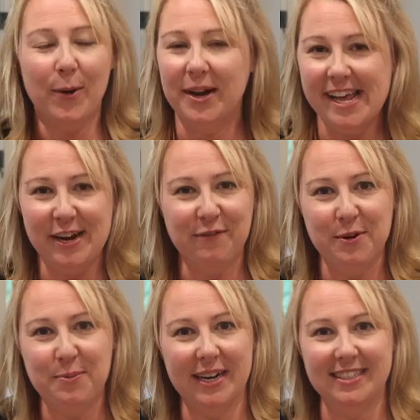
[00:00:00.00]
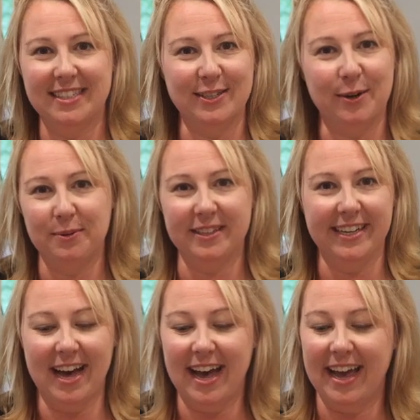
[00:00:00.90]
organic food prices are
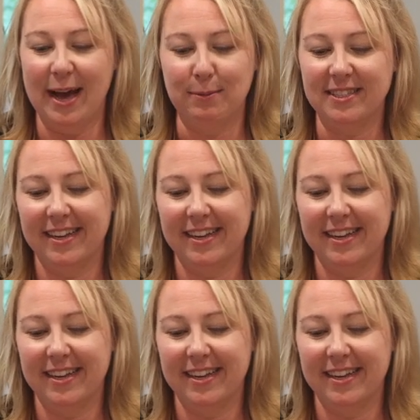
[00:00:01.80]
really high. I was